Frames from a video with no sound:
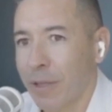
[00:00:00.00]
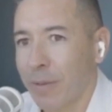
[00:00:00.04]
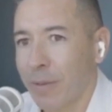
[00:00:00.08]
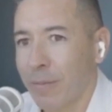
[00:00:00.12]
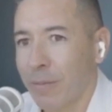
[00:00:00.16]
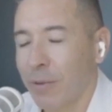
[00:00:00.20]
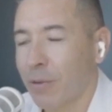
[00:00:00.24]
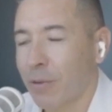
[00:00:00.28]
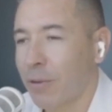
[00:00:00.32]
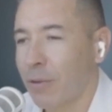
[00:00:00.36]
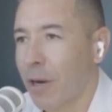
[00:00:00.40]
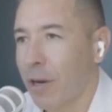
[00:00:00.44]

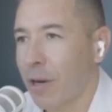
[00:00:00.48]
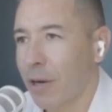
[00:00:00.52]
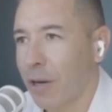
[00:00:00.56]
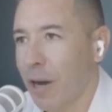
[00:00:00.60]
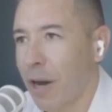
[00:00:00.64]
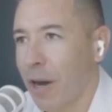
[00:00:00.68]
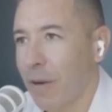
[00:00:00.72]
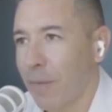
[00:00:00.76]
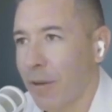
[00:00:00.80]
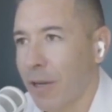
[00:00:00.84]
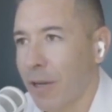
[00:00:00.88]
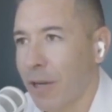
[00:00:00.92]
Strong
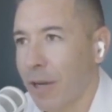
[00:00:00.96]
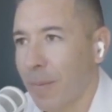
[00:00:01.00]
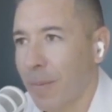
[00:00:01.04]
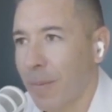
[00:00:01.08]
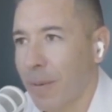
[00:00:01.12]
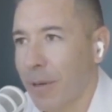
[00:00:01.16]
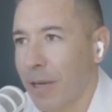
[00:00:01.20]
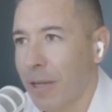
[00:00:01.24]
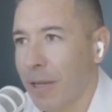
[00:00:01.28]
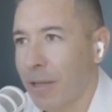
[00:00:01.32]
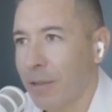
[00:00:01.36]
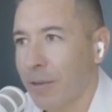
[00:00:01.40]
Coffee
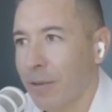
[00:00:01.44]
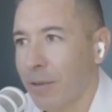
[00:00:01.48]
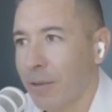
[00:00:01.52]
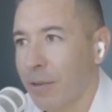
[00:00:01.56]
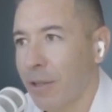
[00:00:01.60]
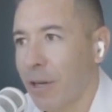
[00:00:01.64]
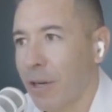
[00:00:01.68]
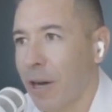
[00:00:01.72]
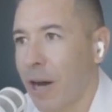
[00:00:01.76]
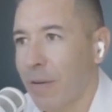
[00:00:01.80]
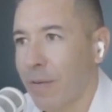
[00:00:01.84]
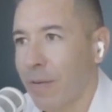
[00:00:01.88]
Company. So it's
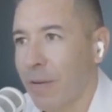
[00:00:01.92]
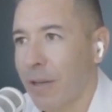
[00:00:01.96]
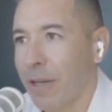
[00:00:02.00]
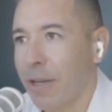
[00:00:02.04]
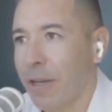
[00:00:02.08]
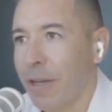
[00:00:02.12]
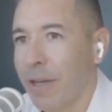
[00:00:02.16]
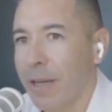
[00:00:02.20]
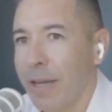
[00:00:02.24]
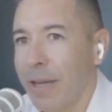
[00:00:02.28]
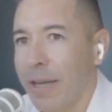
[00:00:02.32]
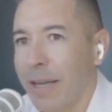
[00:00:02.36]

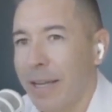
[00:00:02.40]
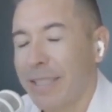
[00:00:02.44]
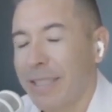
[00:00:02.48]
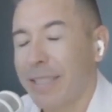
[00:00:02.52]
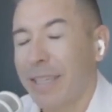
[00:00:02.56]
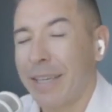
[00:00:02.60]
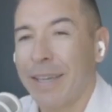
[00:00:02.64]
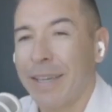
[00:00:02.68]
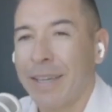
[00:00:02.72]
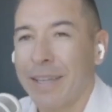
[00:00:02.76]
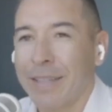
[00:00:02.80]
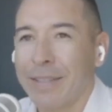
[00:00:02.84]
coffee.
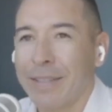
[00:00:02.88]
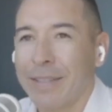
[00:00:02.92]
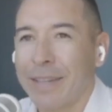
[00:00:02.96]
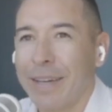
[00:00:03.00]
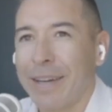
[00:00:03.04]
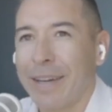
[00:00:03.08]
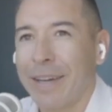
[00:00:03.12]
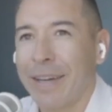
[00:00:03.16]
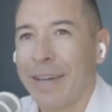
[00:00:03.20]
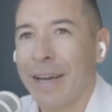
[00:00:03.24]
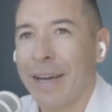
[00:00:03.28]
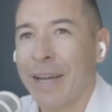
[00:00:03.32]

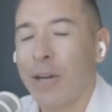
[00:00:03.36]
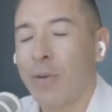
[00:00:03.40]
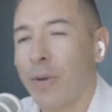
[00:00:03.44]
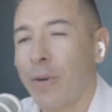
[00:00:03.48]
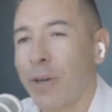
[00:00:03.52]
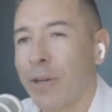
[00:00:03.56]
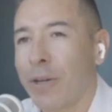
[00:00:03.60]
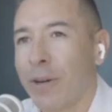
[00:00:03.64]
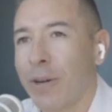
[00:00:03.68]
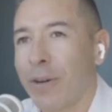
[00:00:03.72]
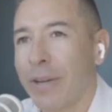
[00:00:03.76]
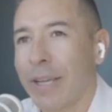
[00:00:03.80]
It's I don't
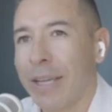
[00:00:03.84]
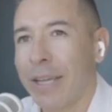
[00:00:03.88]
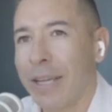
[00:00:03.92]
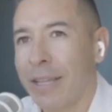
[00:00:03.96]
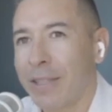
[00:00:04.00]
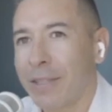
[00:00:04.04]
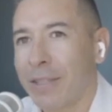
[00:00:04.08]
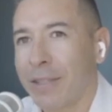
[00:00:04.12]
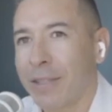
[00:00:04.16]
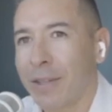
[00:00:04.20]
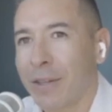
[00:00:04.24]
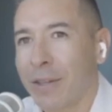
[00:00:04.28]
want to call it
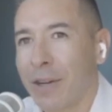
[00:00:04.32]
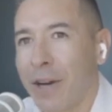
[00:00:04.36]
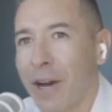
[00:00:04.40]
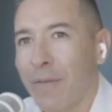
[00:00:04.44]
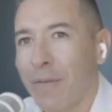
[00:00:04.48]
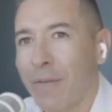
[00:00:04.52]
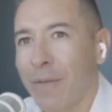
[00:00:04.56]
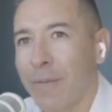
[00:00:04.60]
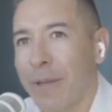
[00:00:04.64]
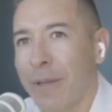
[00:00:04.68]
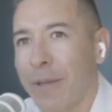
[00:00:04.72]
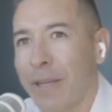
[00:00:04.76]
instant
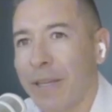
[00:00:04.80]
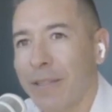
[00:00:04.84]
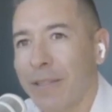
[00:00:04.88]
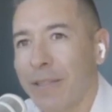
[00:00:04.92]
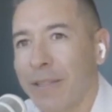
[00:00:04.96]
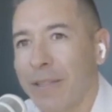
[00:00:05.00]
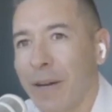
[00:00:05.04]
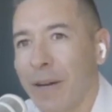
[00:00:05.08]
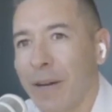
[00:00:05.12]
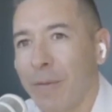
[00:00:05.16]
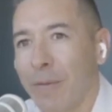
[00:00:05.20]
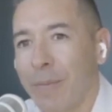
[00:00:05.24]
coffee because
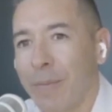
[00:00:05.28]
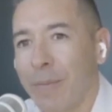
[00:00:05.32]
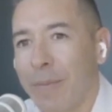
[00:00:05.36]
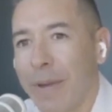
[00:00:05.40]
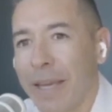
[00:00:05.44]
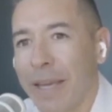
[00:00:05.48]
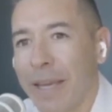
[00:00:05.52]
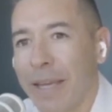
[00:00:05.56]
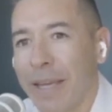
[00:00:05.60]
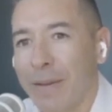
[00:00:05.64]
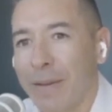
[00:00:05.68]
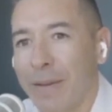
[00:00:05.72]
that would
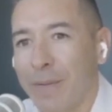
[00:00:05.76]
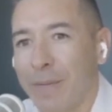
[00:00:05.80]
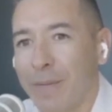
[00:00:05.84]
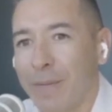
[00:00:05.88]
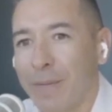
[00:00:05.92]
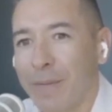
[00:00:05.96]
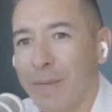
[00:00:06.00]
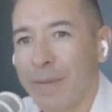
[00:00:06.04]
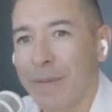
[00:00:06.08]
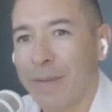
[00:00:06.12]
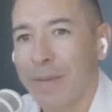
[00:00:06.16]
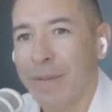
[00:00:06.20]
make it
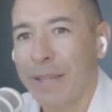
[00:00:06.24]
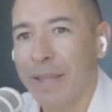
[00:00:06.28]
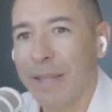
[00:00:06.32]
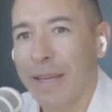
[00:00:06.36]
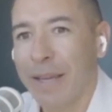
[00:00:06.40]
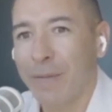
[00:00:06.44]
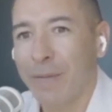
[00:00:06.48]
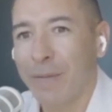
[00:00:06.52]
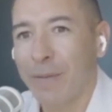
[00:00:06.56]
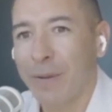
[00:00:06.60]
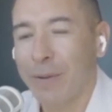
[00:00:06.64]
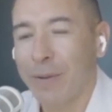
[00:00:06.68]

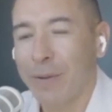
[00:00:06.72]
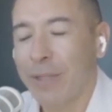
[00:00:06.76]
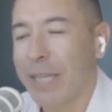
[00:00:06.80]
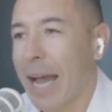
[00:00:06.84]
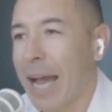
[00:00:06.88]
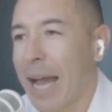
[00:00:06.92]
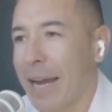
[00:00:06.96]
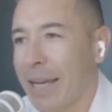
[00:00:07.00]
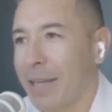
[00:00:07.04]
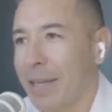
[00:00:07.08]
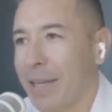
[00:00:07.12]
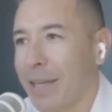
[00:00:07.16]
like feel
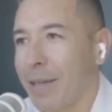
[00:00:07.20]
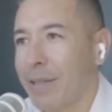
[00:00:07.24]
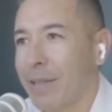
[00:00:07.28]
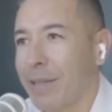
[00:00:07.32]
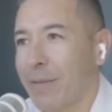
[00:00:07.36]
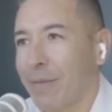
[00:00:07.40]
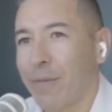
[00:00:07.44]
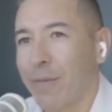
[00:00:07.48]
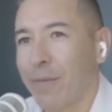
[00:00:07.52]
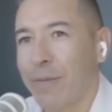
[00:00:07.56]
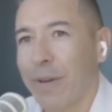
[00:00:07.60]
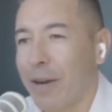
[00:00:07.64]
tacky. It's
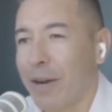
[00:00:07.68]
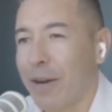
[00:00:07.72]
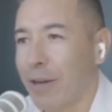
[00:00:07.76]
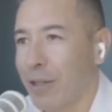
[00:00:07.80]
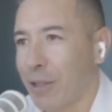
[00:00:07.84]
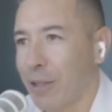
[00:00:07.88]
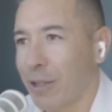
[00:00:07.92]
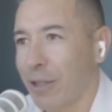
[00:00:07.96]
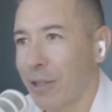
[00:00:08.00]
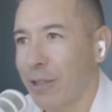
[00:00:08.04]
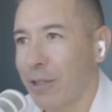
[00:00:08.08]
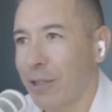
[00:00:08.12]
very
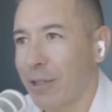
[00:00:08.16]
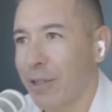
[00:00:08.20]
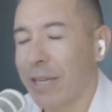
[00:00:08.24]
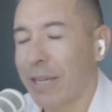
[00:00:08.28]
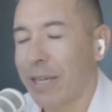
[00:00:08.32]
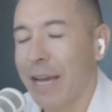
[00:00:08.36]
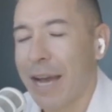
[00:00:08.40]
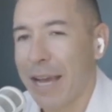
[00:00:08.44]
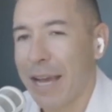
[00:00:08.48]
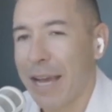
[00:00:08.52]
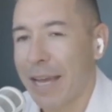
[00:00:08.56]
delicious, high